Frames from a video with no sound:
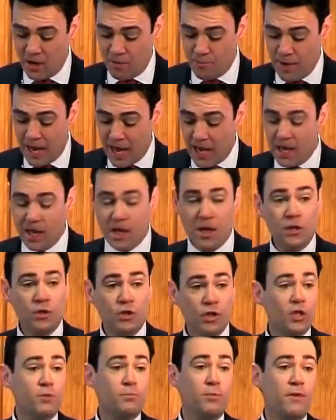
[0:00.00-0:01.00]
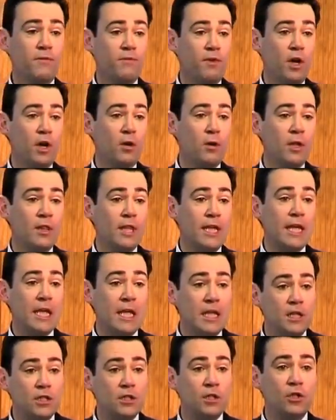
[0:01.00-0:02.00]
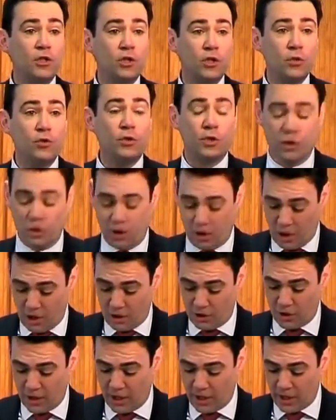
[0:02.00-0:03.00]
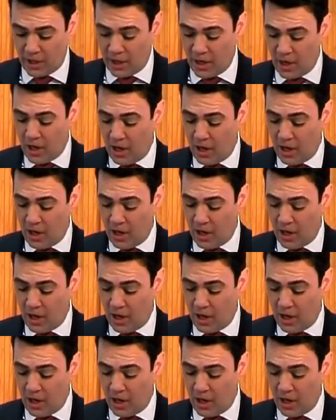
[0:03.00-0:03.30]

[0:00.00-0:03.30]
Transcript: may just be following the institutional logic